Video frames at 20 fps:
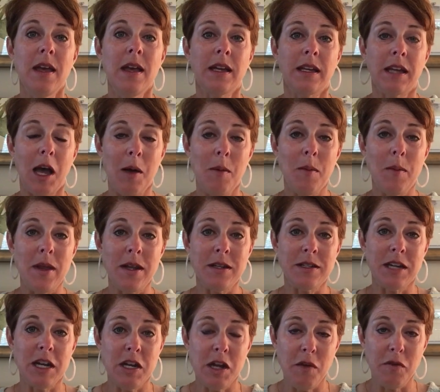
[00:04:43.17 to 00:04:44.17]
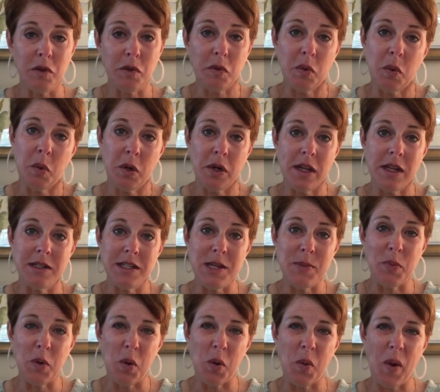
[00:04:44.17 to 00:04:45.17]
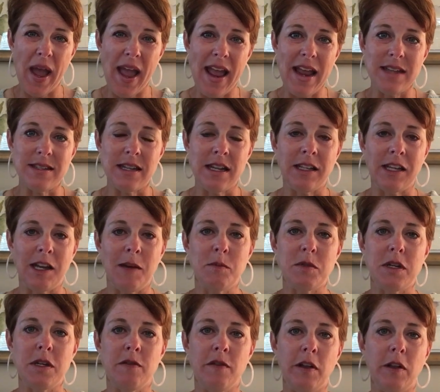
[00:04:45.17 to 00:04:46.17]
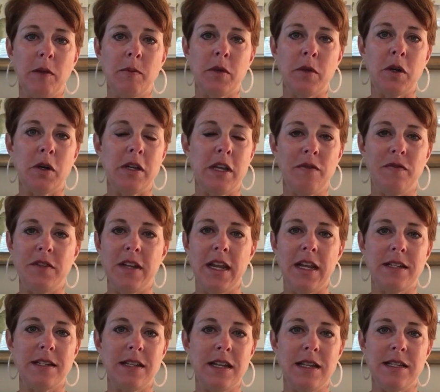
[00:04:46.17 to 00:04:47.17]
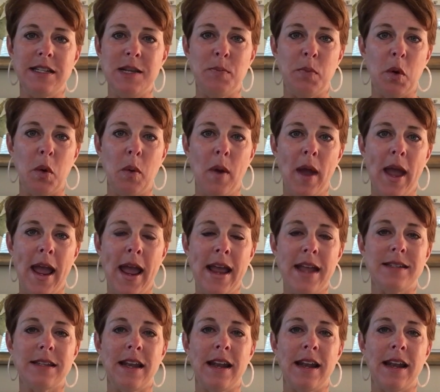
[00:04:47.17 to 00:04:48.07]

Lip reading: come to know the Lord in deeper ways and come to develop their giftings in deeper ways.